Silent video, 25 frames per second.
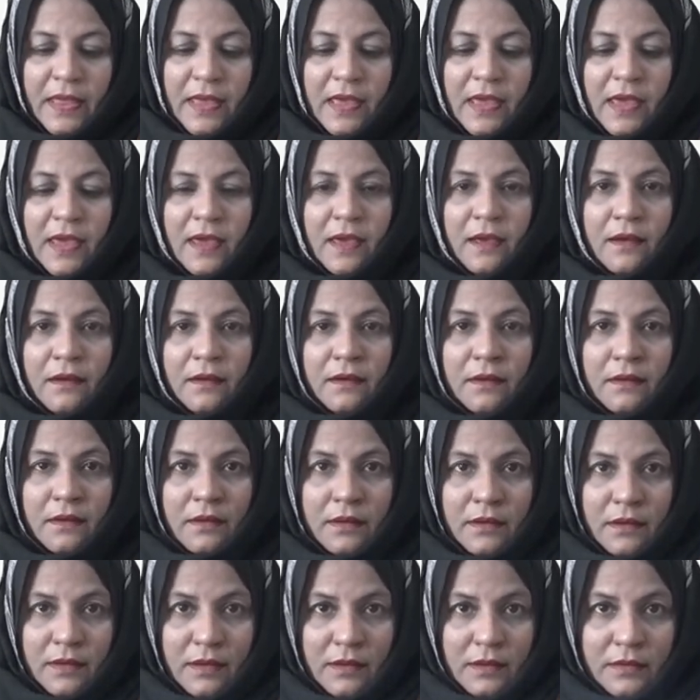Here
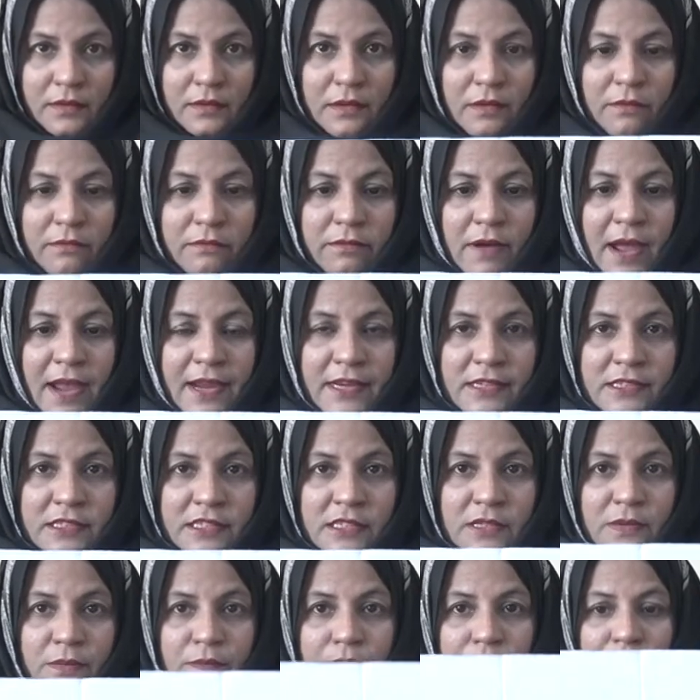the
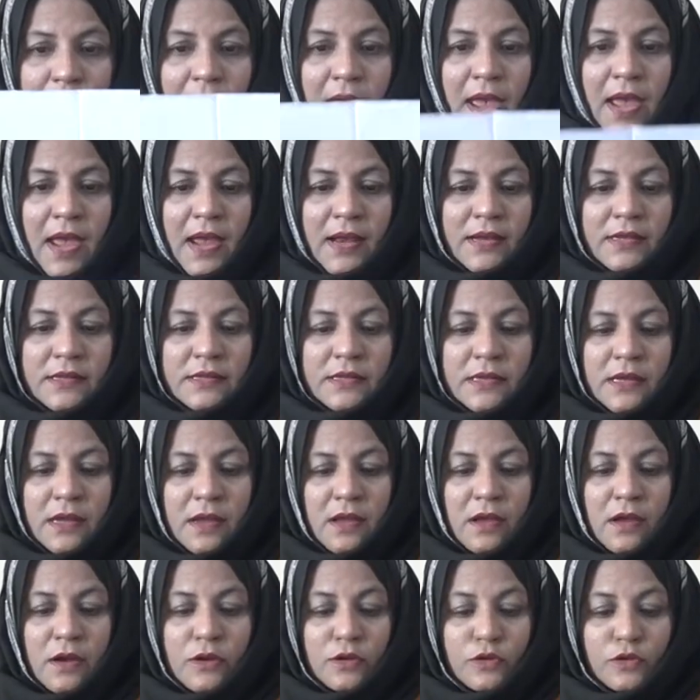white mat
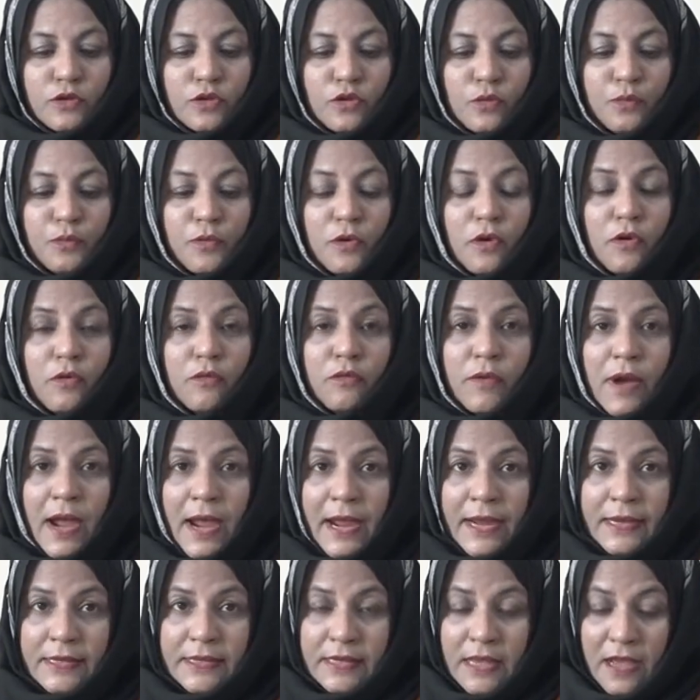to
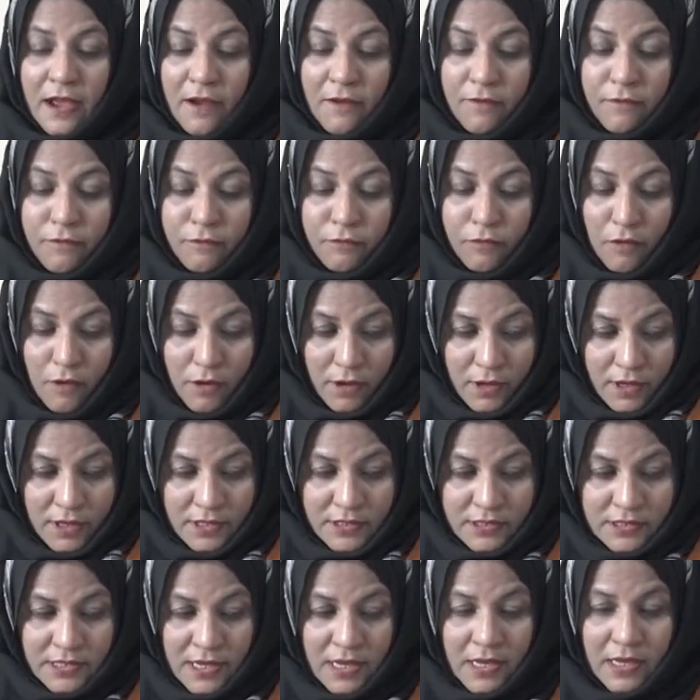provide a
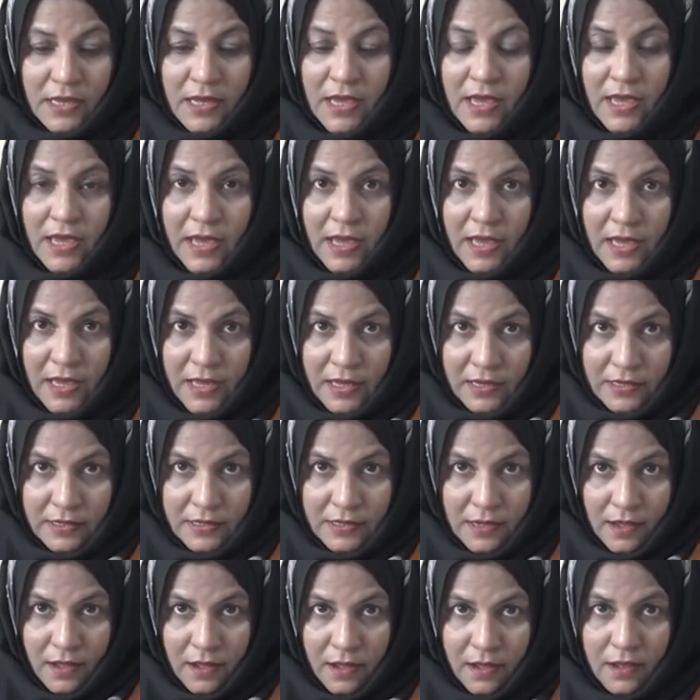focusing
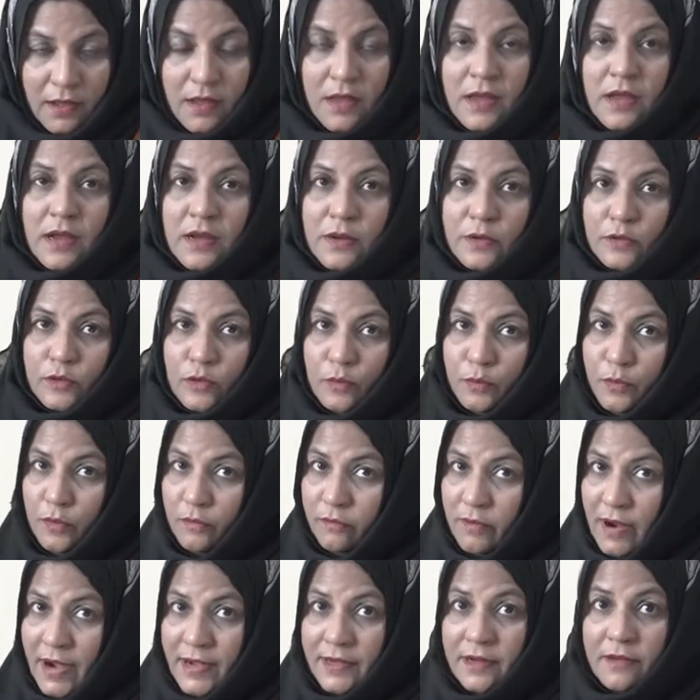area, to
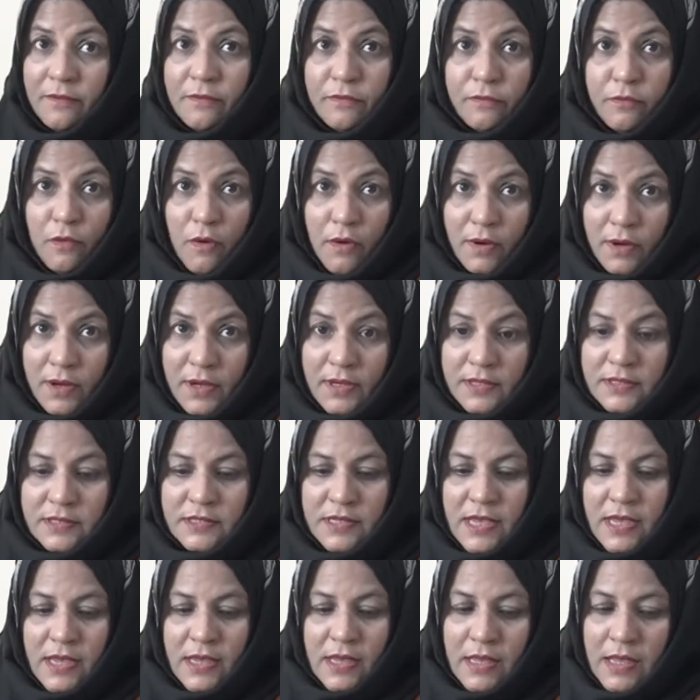provide a
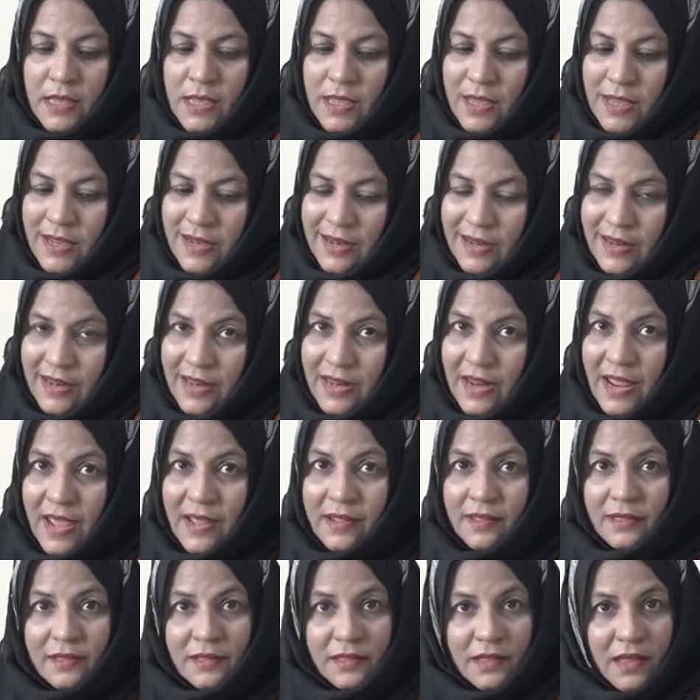focusing
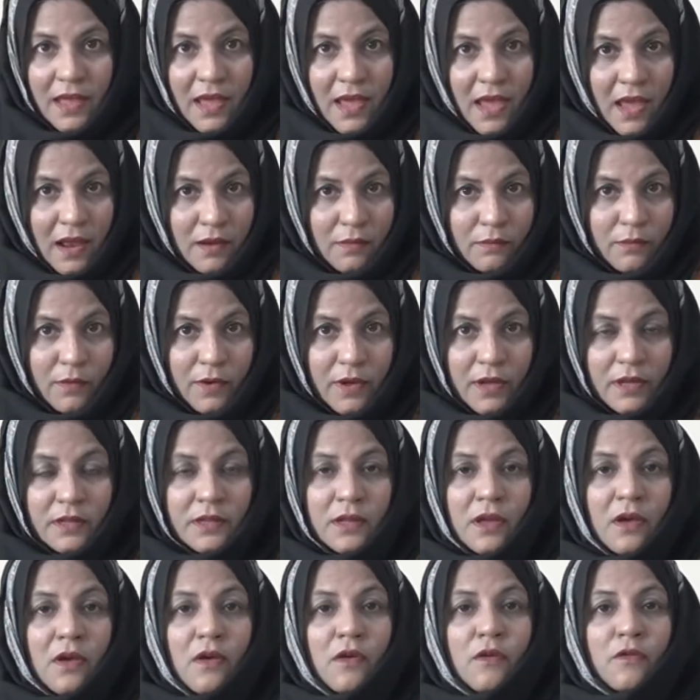length and width
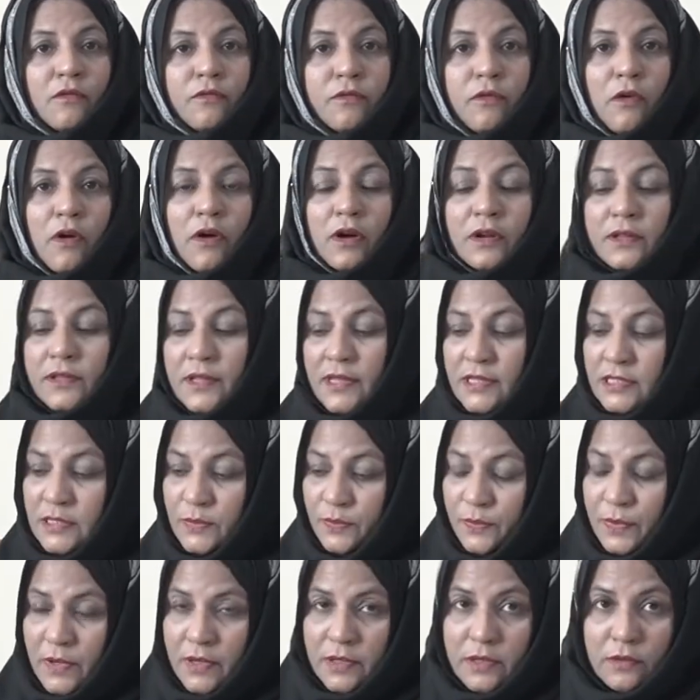for this
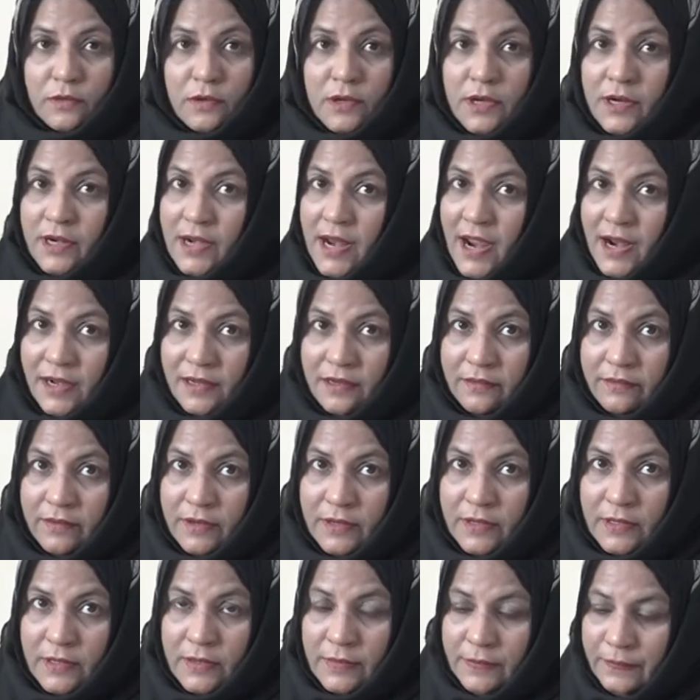particular
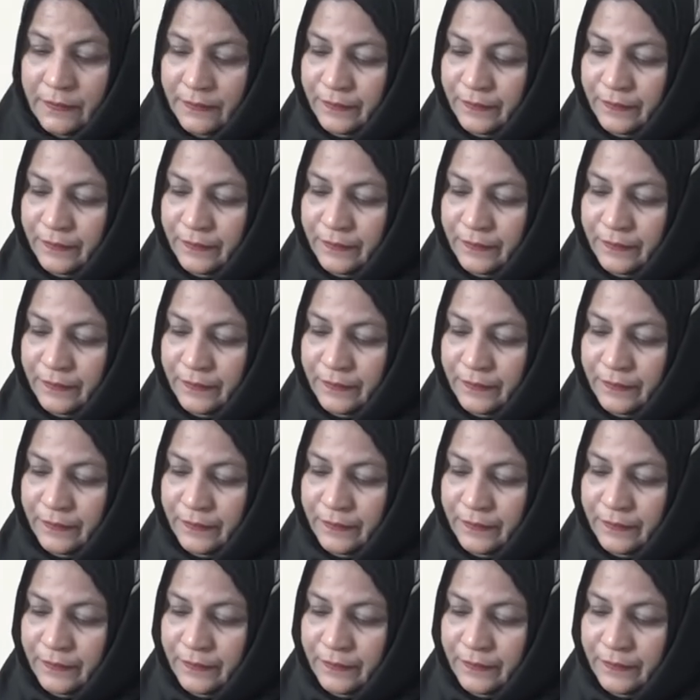activity.